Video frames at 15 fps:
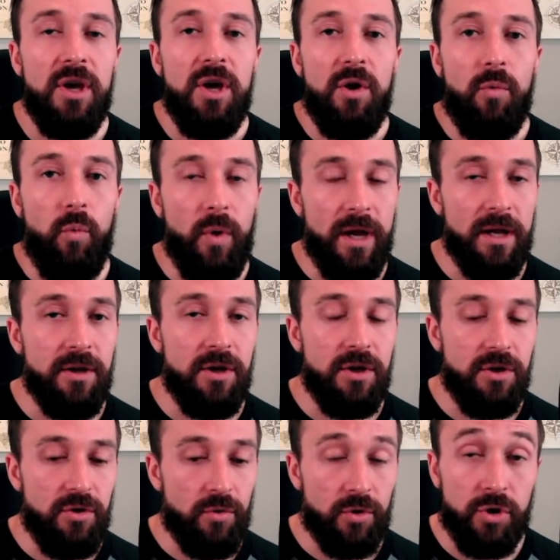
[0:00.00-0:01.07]
when
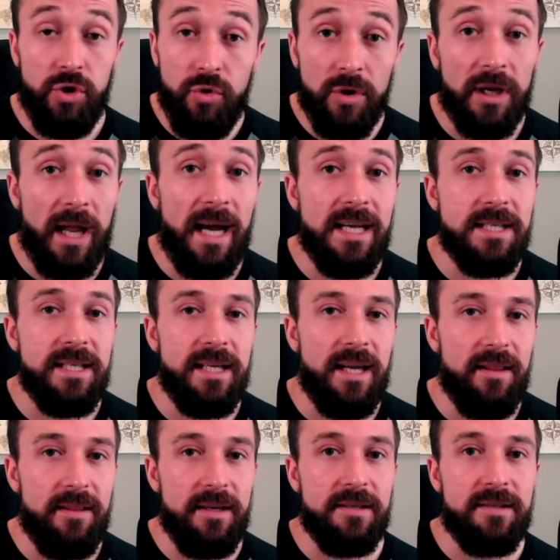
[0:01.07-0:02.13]
you're utilizing
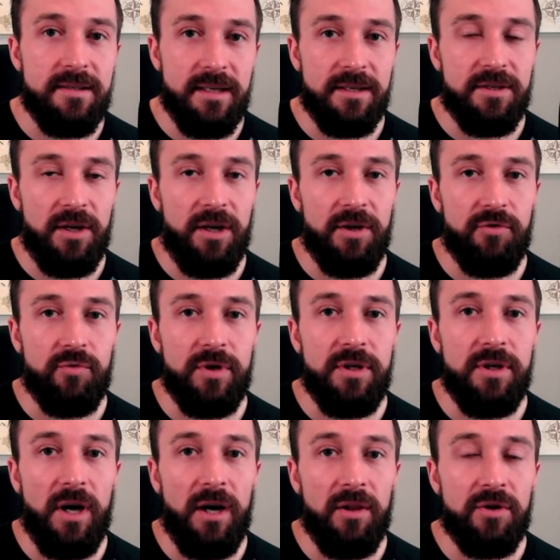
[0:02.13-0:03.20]
this
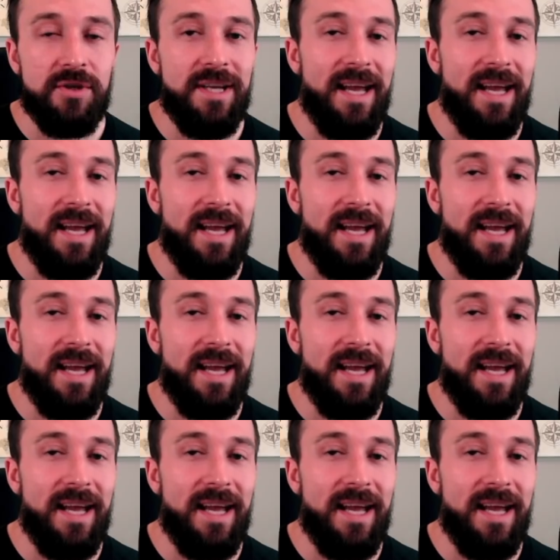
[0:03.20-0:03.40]
$600,